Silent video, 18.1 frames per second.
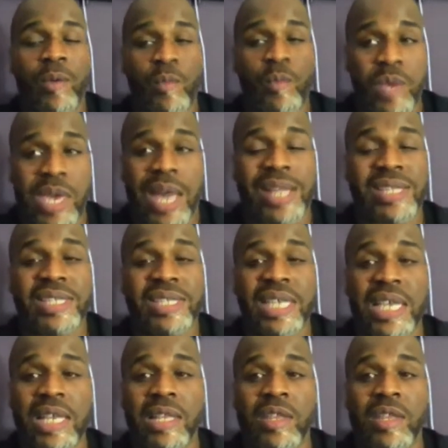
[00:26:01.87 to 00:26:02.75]
We got to
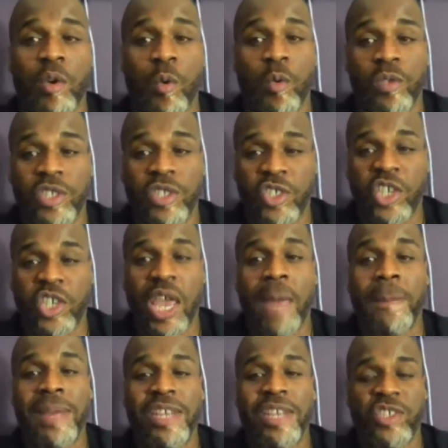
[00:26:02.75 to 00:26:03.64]
see the
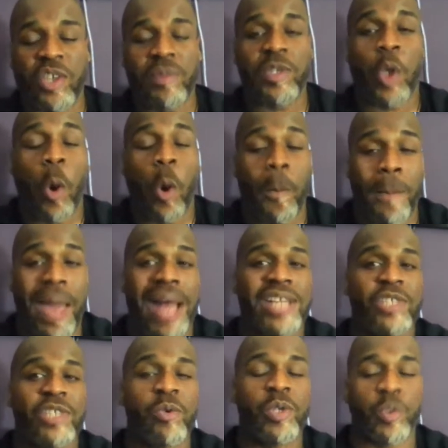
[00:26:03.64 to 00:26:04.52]
championships go
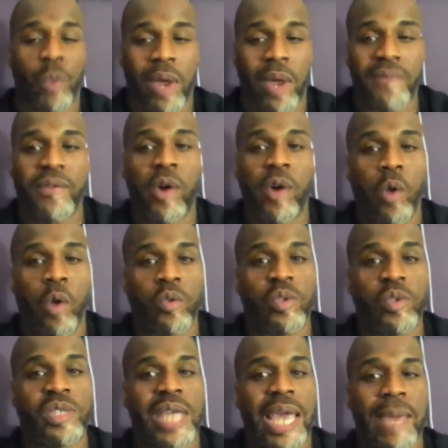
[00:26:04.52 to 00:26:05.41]
back to its rightful
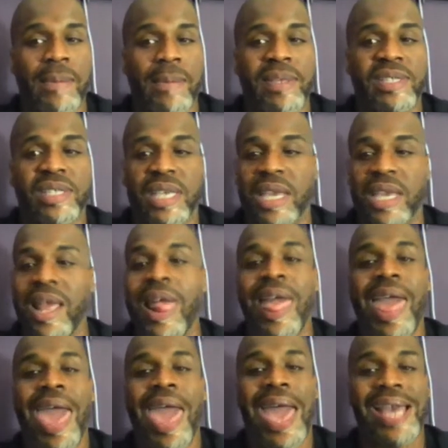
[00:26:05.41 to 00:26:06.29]
owners, ABC,
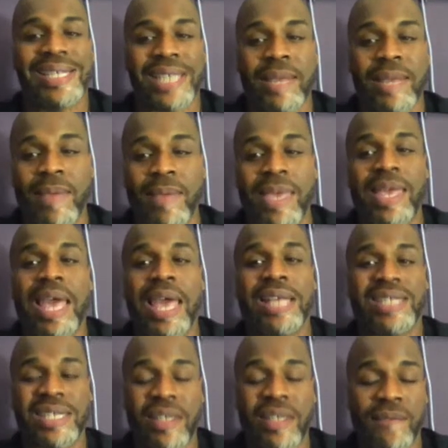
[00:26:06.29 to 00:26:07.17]
as they
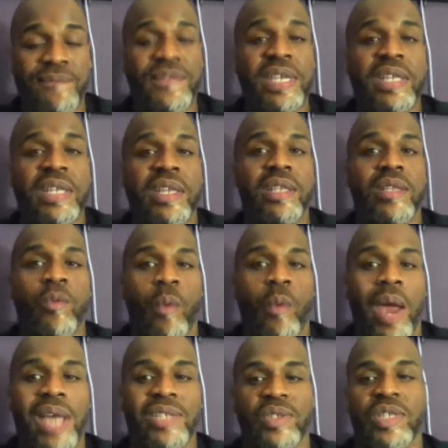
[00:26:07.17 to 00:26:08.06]
defeated the
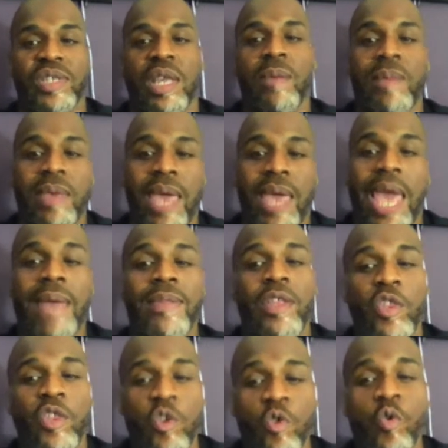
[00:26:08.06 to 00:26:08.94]
Rascals and they became the
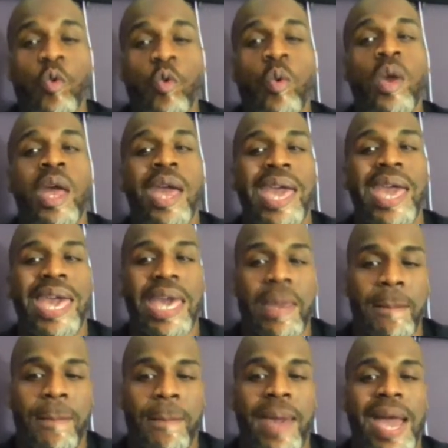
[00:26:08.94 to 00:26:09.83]
new
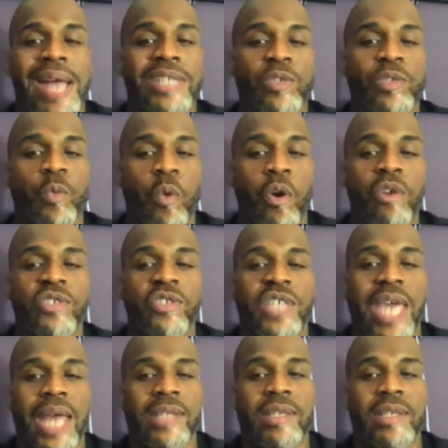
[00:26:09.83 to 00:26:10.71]
Impact World
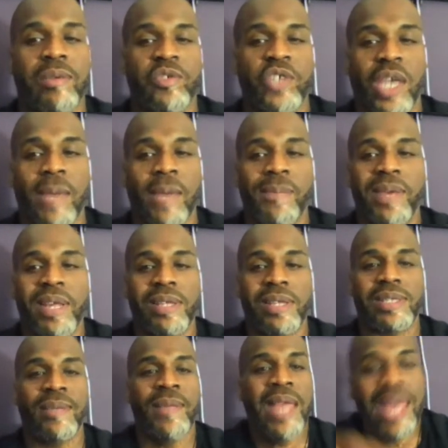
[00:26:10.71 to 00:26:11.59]
Tag Team Champions.